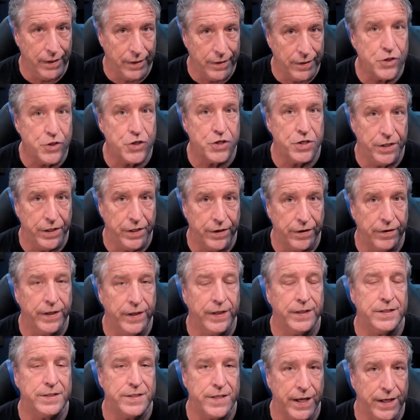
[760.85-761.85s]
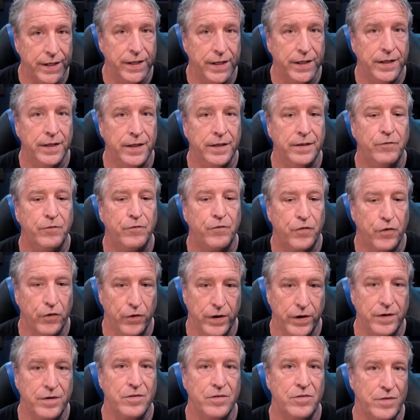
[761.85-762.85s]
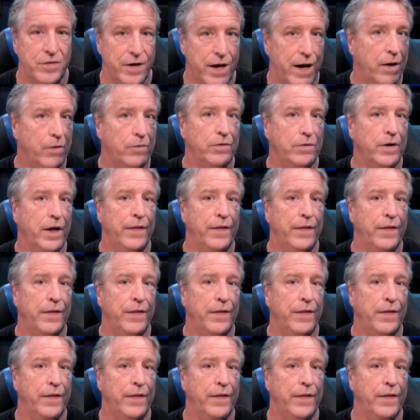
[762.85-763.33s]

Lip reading: engineer intended for it to sound.